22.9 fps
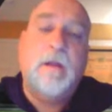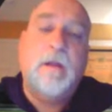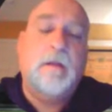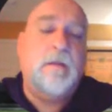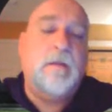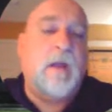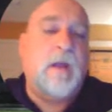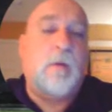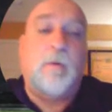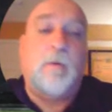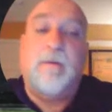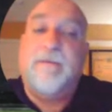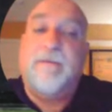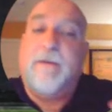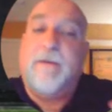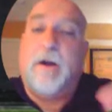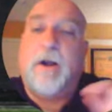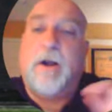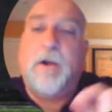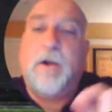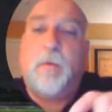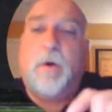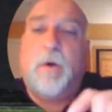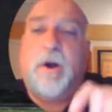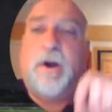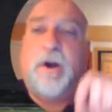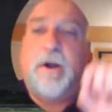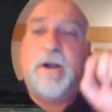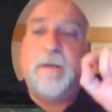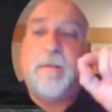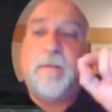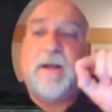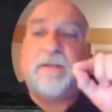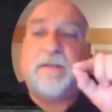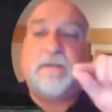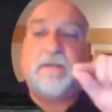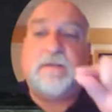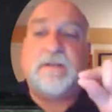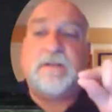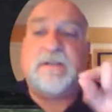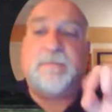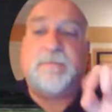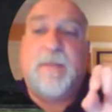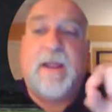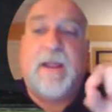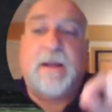They were very worried about the
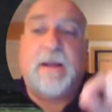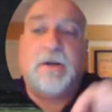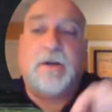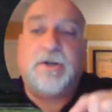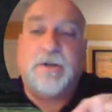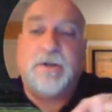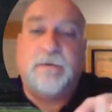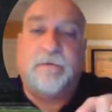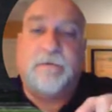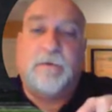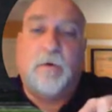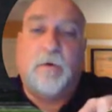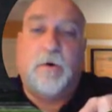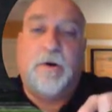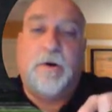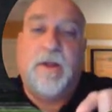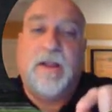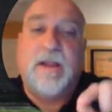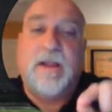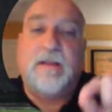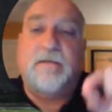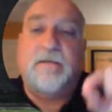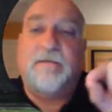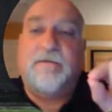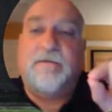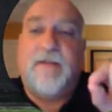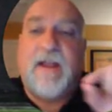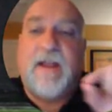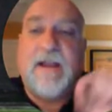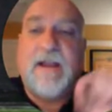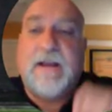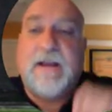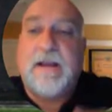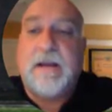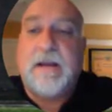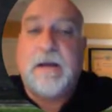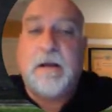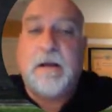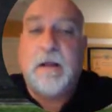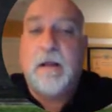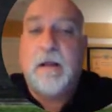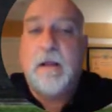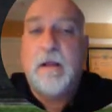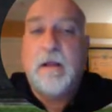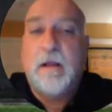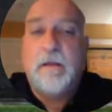Spanish in Florida invading
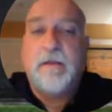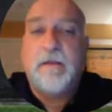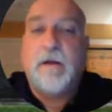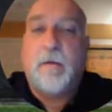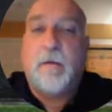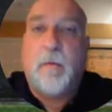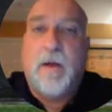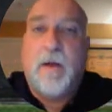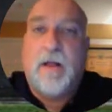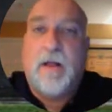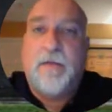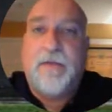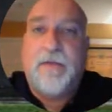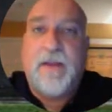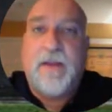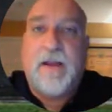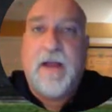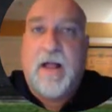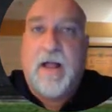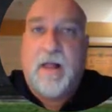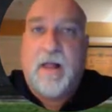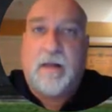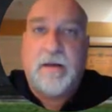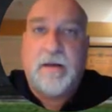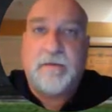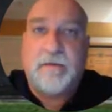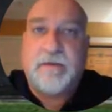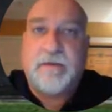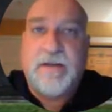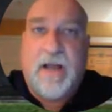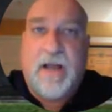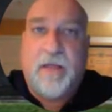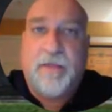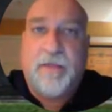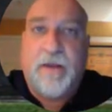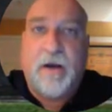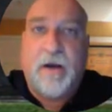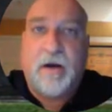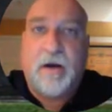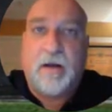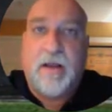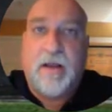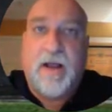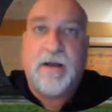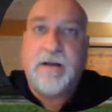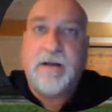the wealthy colony of South
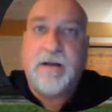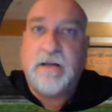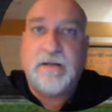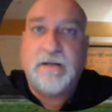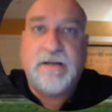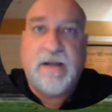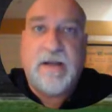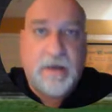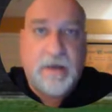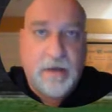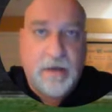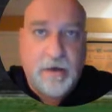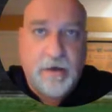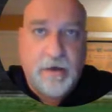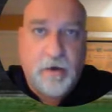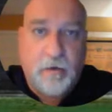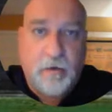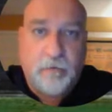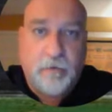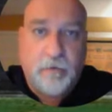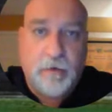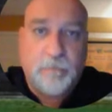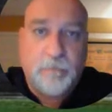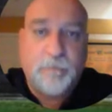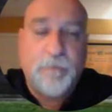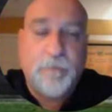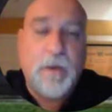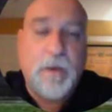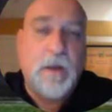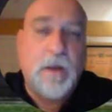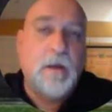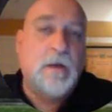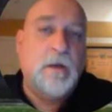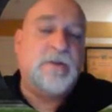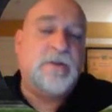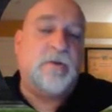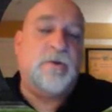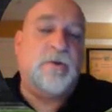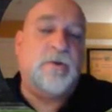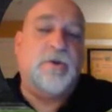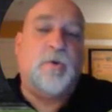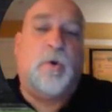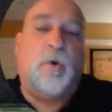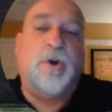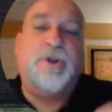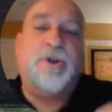Carolina and taking it over. So
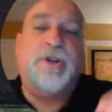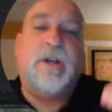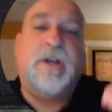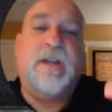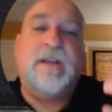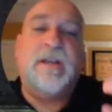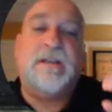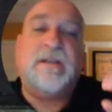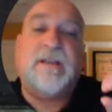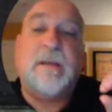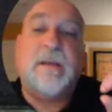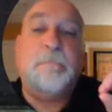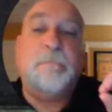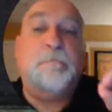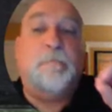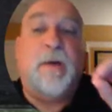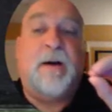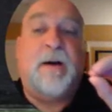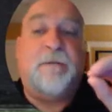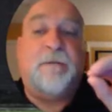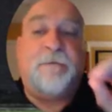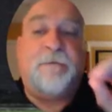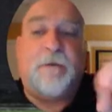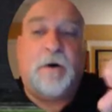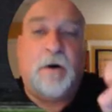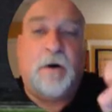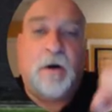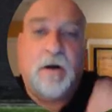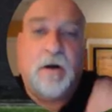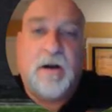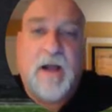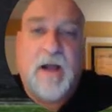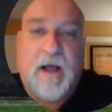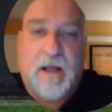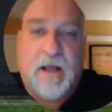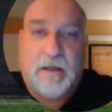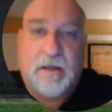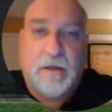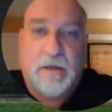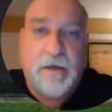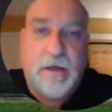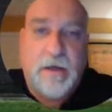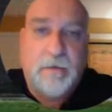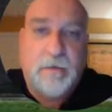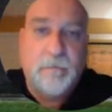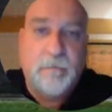Georgia is a buffer colony.